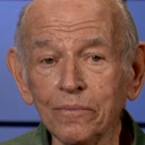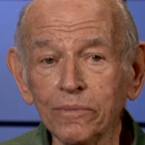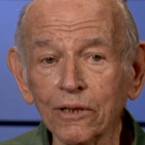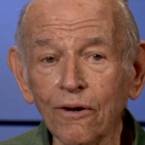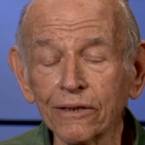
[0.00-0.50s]

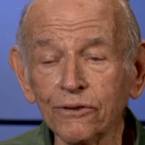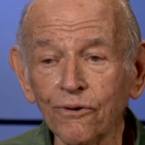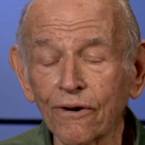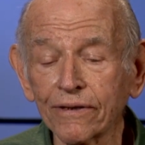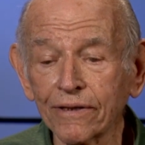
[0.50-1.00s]
belonged
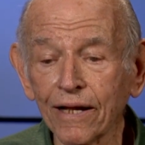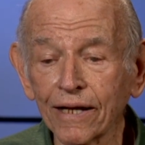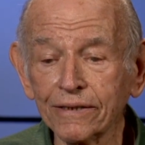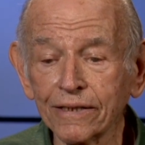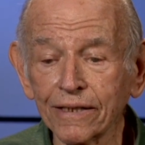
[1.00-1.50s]
to
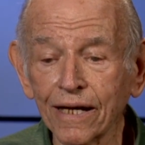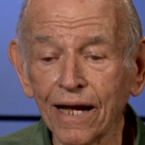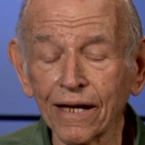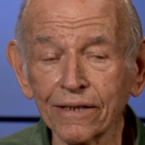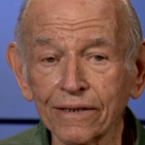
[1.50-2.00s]
Orthodox
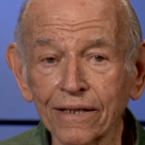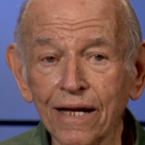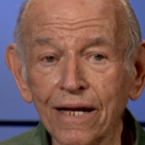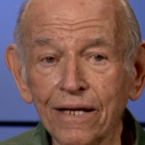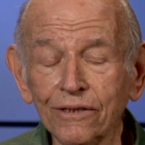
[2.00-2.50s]
synagogues.
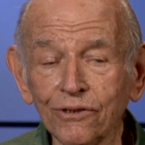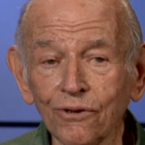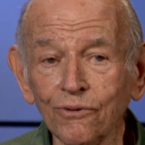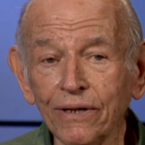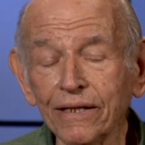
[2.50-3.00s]

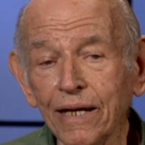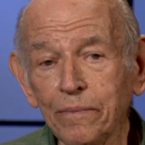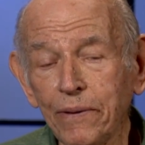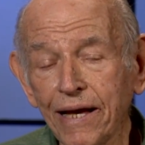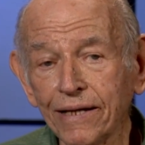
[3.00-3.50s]
So when they
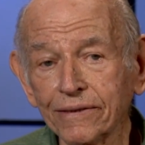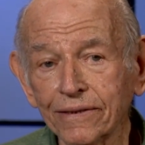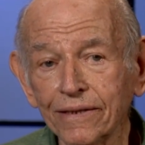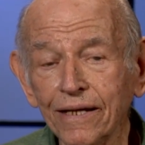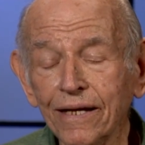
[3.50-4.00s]

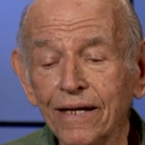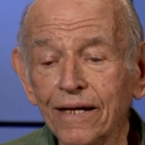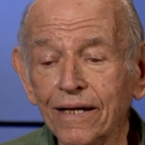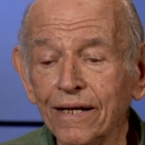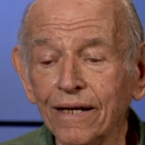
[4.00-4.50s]
passed
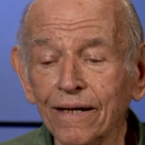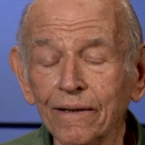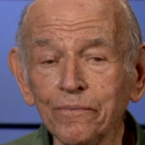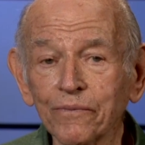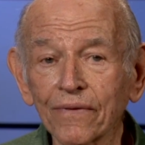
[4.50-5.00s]

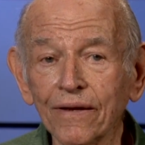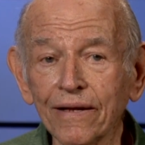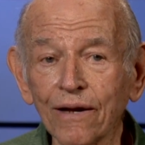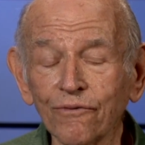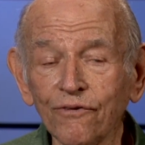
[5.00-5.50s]

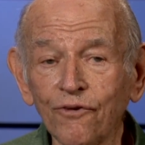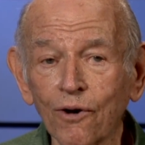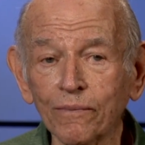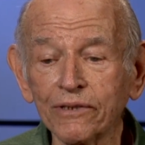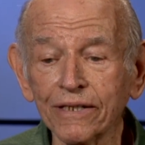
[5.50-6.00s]
that
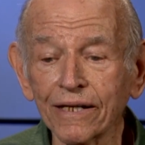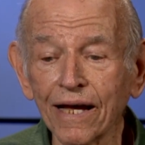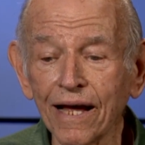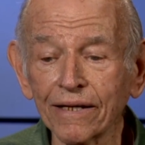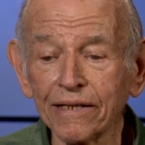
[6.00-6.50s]
Reform
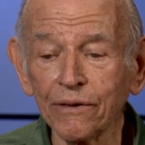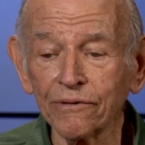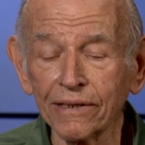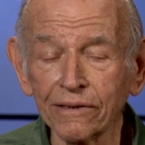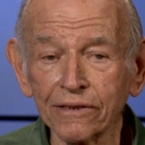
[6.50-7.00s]
synagogue, they were
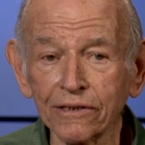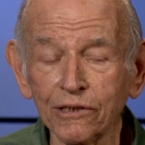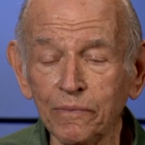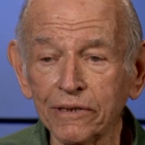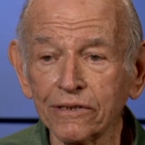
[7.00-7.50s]
a little
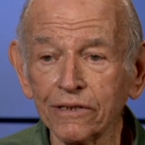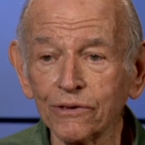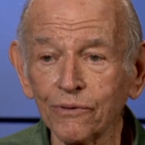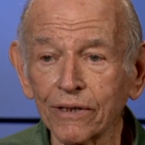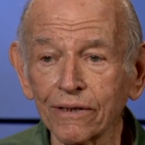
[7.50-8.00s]

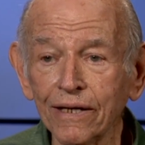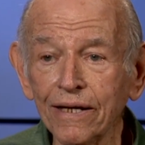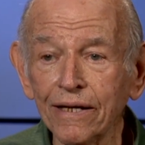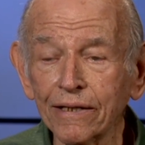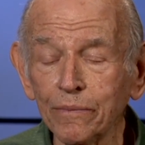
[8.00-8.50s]
suspicious, where
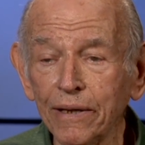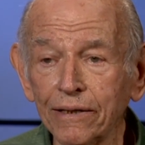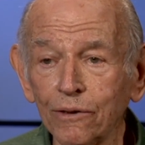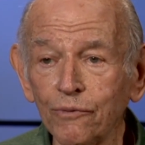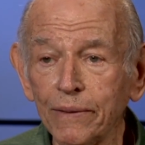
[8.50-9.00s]
the
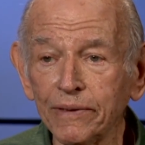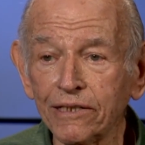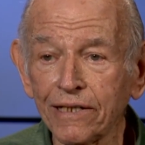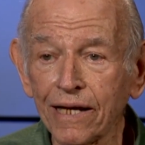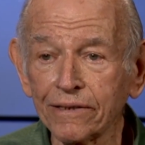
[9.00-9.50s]
men and women
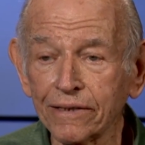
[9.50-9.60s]
sat